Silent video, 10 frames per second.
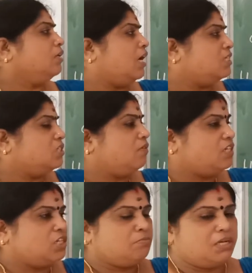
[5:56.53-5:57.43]

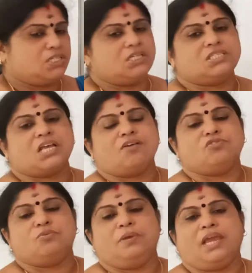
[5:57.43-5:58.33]
conservation measures
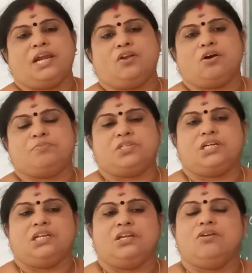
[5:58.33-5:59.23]
have to be
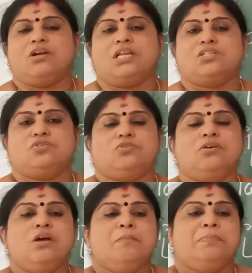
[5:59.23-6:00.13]
adopted in order to
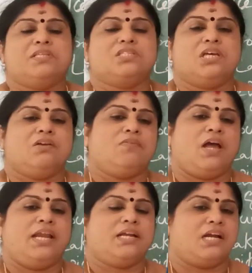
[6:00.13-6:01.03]
preserve
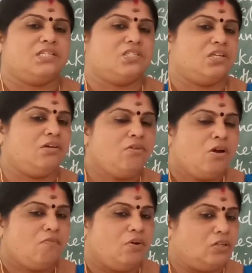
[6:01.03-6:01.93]
and
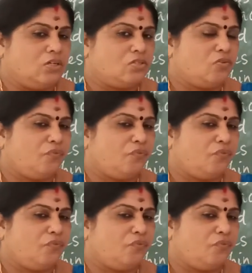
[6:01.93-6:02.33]
conserve water. So